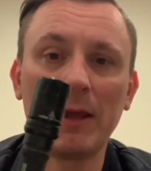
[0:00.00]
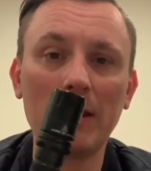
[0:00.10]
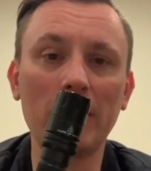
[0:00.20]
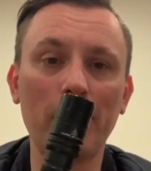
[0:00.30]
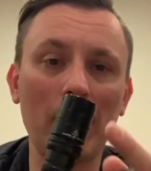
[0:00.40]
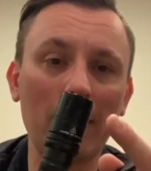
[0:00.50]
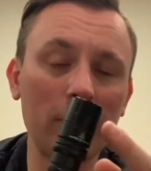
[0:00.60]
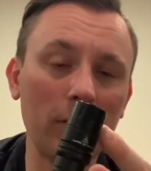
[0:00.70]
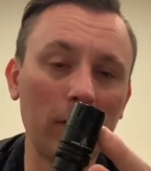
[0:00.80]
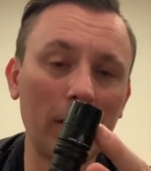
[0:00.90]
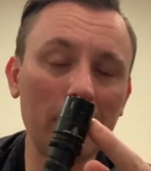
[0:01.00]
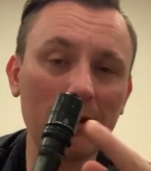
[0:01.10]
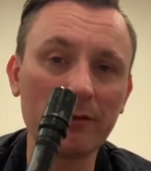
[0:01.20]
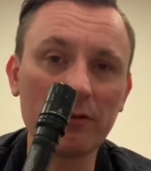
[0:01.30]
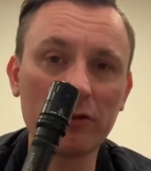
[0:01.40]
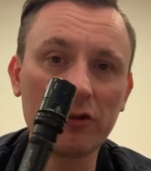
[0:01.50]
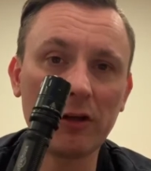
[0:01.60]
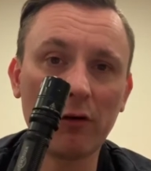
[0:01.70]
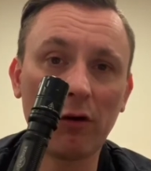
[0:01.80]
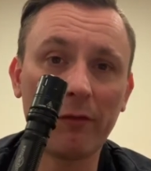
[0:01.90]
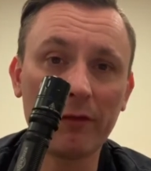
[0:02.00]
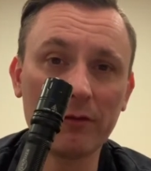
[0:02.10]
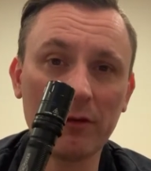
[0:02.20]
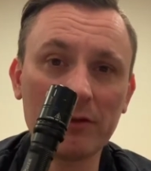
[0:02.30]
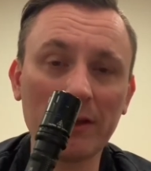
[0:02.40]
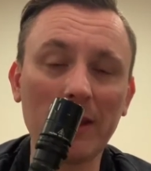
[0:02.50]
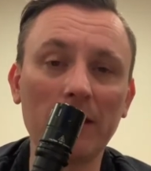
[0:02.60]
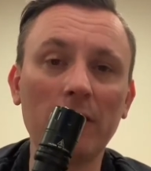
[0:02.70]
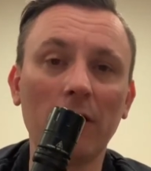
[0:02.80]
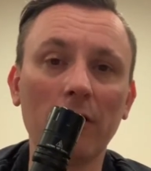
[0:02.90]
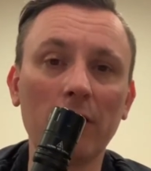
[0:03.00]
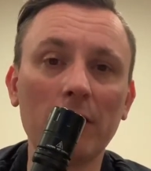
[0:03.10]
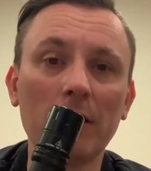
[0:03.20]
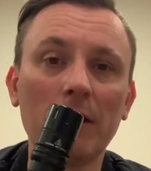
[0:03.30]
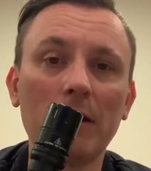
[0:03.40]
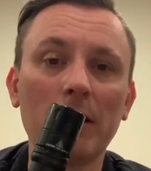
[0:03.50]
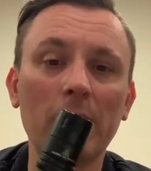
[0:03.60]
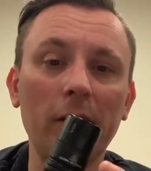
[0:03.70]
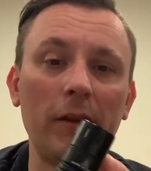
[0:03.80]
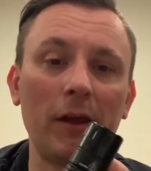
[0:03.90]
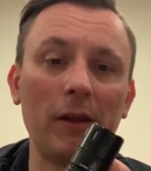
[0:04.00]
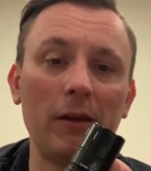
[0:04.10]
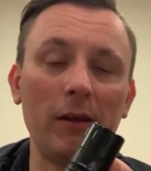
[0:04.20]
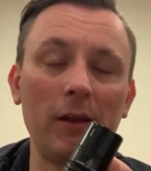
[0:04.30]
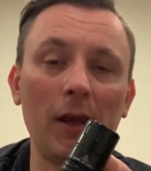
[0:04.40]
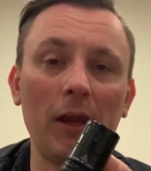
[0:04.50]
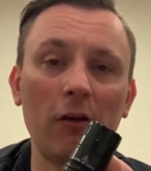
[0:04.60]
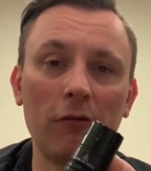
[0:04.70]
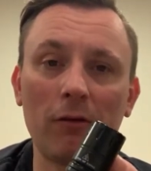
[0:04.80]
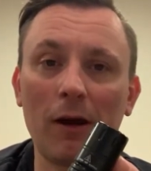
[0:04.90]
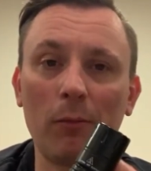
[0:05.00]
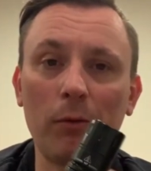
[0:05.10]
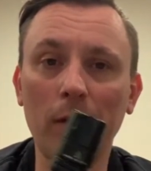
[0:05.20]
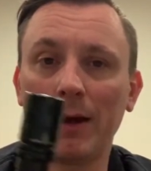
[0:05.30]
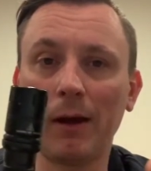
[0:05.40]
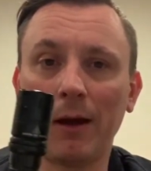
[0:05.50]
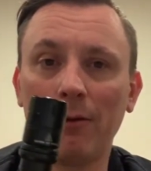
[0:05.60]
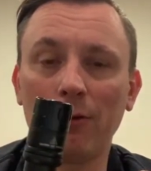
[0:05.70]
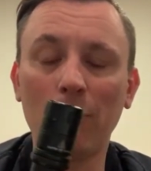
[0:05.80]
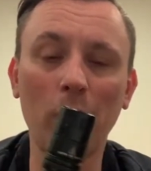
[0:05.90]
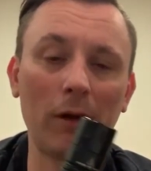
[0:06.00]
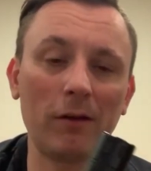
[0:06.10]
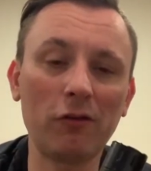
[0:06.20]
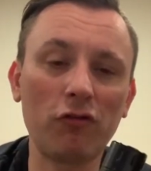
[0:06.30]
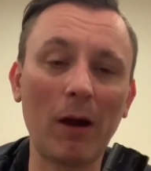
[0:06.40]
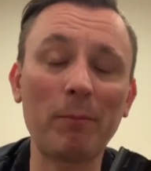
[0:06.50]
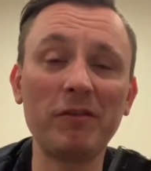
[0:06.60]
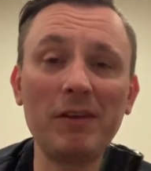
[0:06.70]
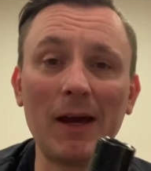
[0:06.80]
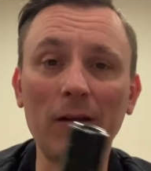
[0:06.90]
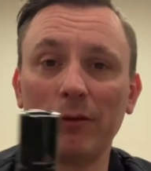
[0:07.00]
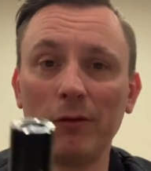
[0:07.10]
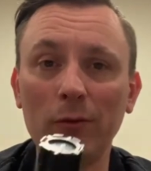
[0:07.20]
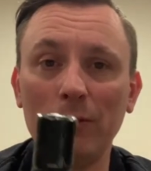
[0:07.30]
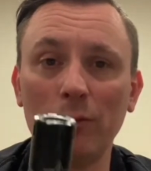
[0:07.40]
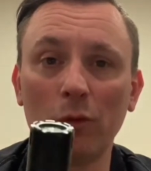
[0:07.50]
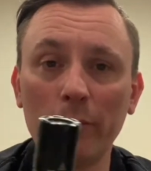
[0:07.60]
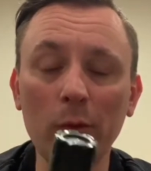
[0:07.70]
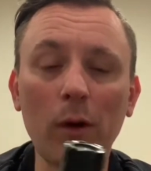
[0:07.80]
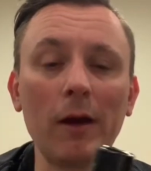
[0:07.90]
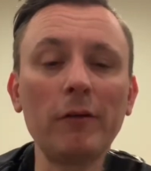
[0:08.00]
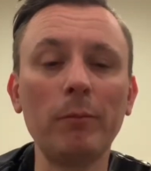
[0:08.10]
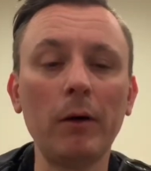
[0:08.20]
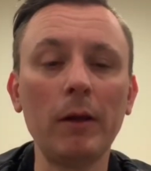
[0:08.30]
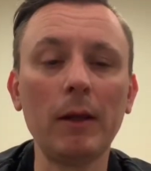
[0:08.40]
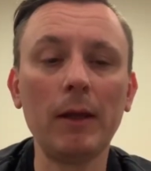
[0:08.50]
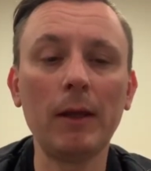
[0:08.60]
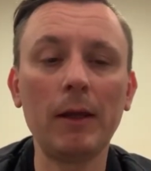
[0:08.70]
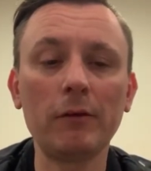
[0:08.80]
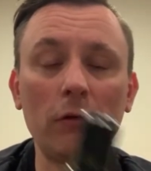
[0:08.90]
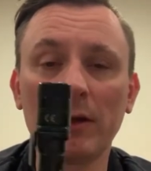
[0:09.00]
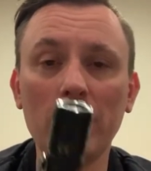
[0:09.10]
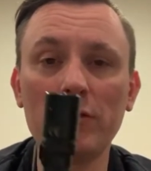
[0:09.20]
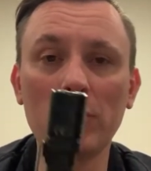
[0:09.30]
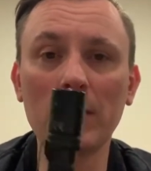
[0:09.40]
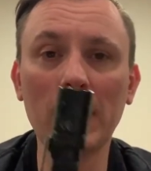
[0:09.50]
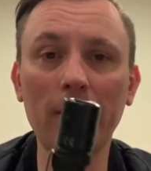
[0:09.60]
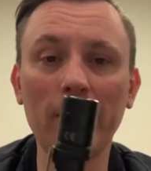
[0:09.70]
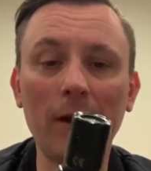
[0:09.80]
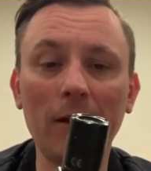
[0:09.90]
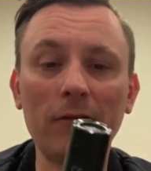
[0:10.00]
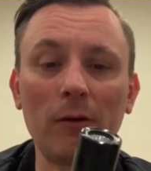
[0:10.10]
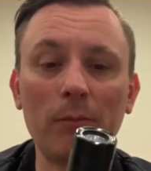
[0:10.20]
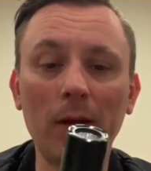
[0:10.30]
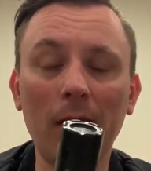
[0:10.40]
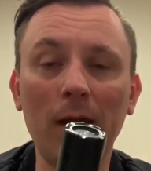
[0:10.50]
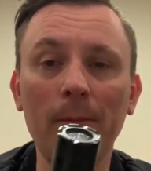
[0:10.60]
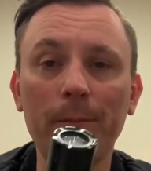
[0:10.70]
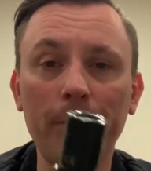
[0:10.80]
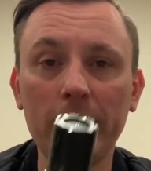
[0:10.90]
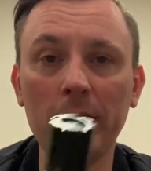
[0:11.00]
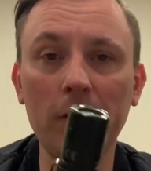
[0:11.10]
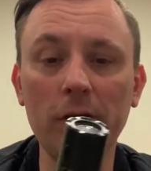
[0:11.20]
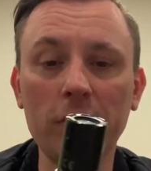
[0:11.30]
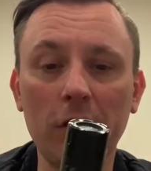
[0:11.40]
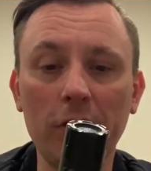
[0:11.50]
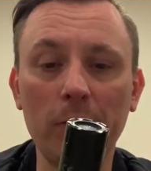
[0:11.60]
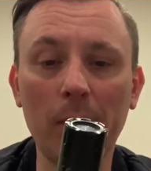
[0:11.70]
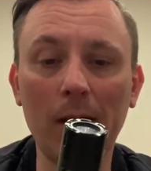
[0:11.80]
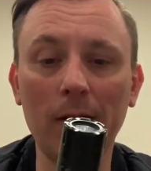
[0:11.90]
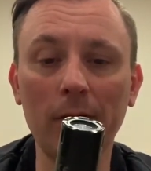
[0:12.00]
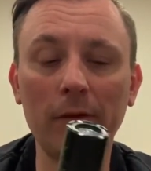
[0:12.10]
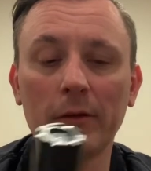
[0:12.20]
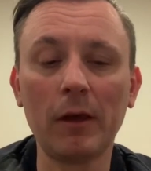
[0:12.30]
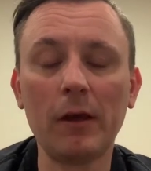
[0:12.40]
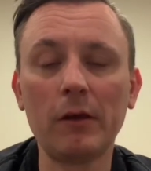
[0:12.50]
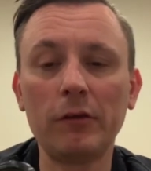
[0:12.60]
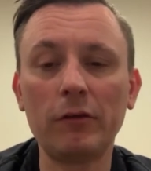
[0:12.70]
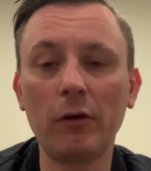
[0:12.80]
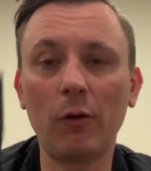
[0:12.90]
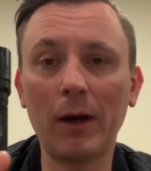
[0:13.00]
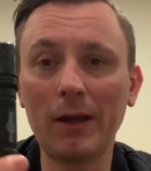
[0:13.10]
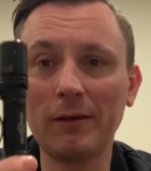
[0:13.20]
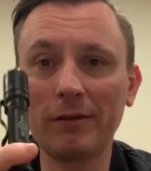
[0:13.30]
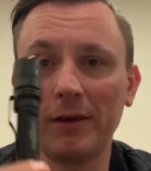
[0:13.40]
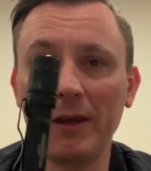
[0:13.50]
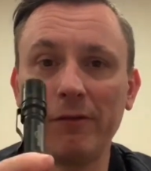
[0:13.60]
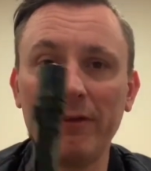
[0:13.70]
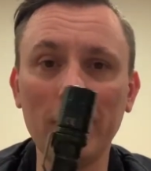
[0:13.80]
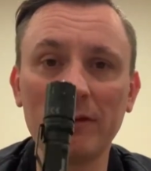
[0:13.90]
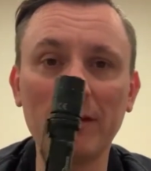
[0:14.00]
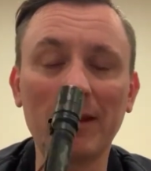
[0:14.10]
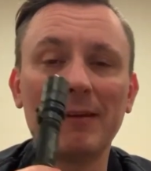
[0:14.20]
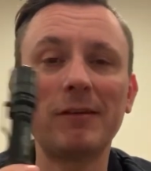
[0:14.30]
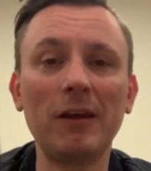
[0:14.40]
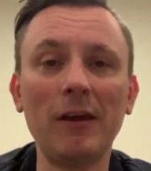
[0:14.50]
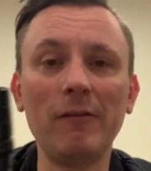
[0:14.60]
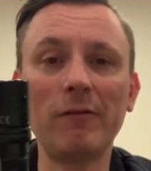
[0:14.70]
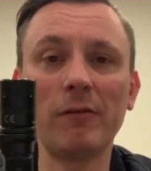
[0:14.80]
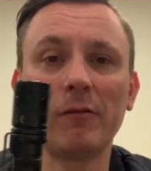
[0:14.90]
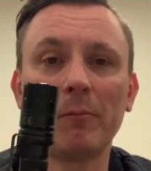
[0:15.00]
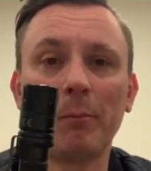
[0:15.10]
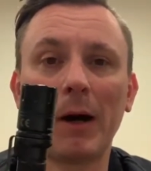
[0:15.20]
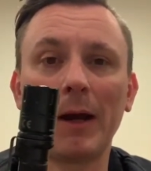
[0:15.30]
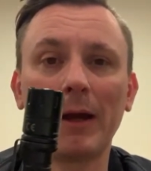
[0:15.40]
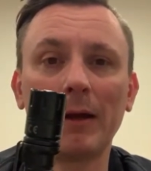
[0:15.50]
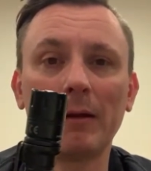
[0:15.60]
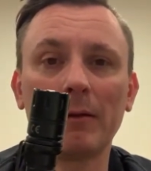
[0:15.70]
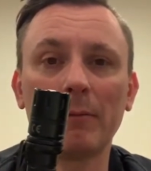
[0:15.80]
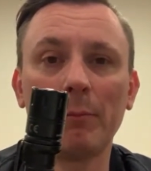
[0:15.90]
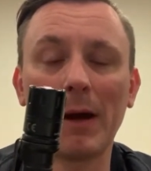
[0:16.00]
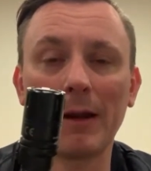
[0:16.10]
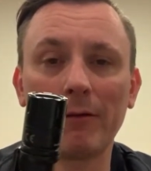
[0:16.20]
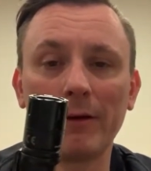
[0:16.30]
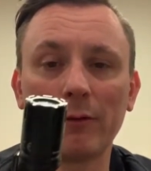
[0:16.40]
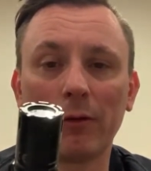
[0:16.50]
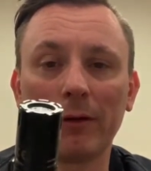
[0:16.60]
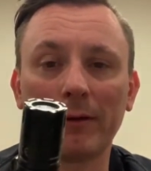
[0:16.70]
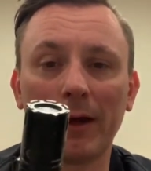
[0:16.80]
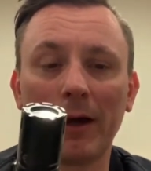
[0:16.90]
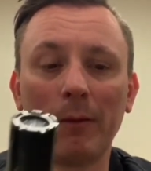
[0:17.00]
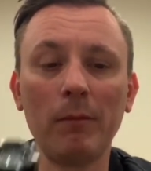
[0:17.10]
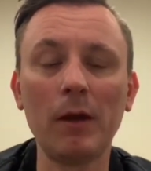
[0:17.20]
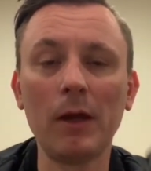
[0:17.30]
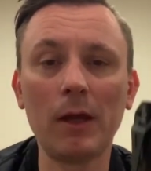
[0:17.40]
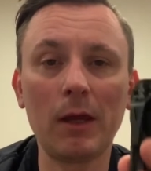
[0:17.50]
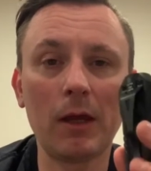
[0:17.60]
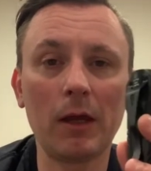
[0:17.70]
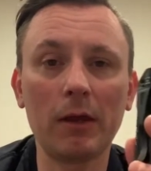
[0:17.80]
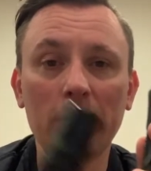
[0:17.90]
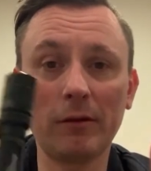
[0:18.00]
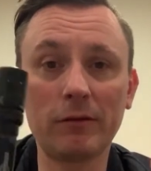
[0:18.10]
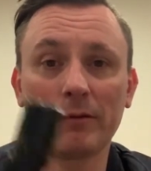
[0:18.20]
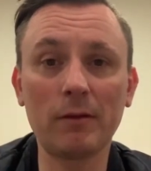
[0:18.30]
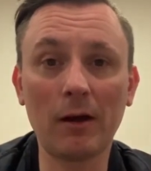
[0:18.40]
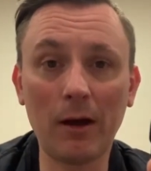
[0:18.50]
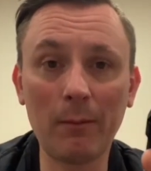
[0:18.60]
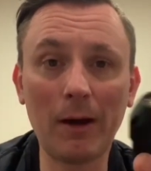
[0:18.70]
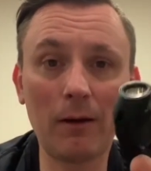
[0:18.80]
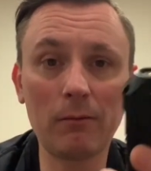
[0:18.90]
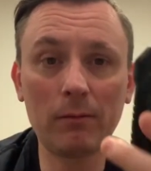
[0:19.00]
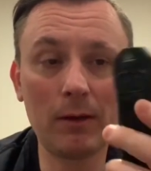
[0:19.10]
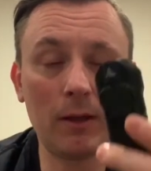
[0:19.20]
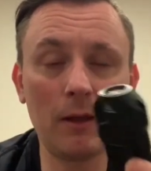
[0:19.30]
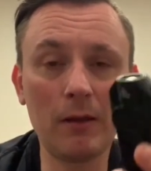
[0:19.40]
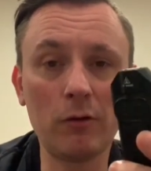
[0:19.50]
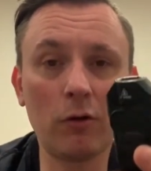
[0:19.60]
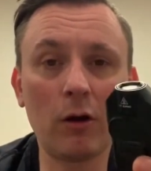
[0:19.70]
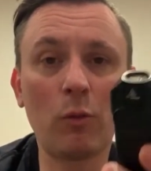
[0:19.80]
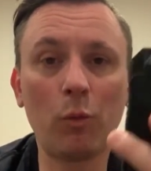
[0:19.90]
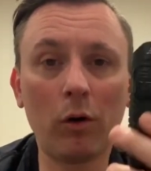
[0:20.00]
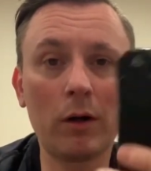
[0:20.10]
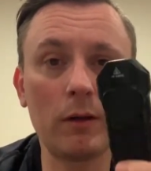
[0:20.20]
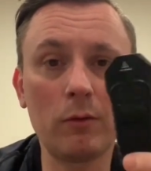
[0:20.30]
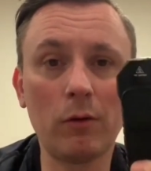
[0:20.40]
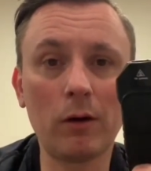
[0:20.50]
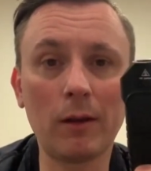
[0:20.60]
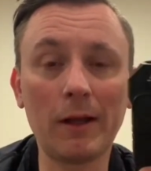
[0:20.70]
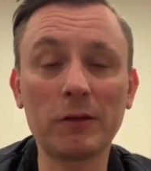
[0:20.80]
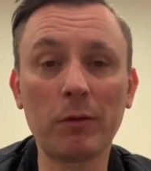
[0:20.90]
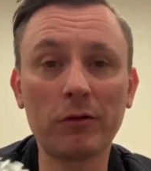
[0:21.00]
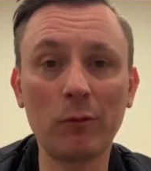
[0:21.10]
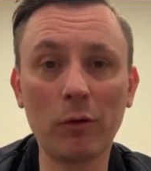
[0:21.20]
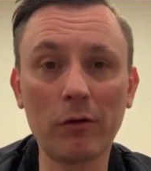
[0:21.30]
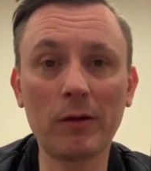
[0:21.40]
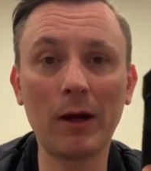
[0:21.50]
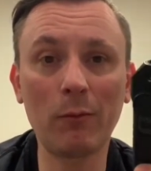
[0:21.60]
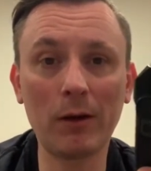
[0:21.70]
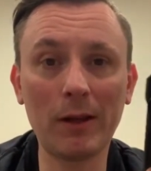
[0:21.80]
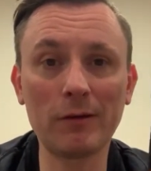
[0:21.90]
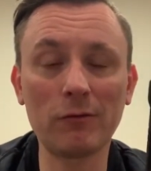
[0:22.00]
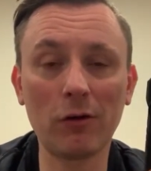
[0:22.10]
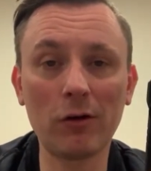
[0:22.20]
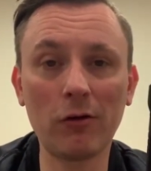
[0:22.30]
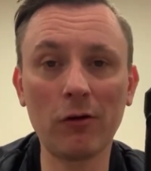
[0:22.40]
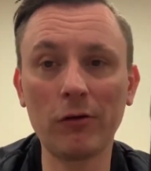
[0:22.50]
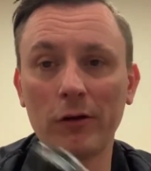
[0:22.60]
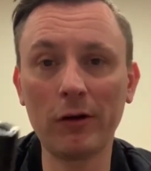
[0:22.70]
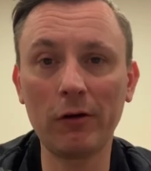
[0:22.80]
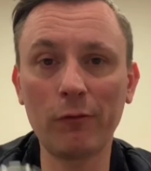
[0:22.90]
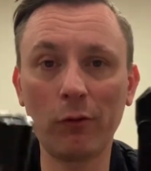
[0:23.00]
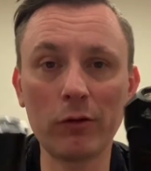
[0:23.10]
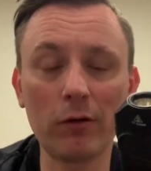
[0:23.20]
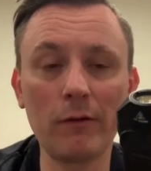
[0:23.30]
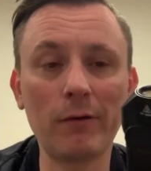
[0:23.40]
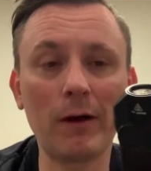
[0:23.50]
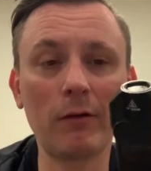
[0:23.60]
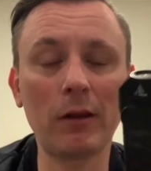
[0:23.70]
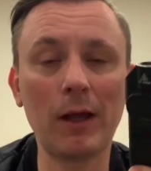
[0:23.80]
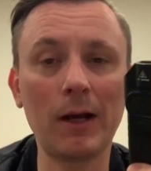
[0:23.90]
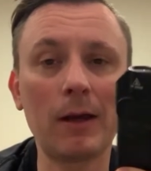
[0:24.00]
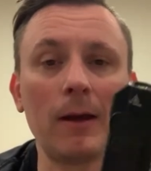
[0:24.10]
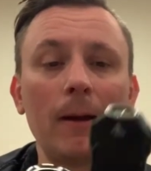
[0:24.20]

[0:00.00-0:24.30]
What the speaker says: the light doesn't just shut off. It starts to get duller than the 800 output. I don't know what it drops down to lumen-wise, but so it gives you kind of a heads up that, hey, you need to change your batteries. So I can save this. I can save buying batteries all the time, since I'm out in the dark walking the dog a lot, especially wintertime when it gets dark earlier here, 4:30, 5 o'clock,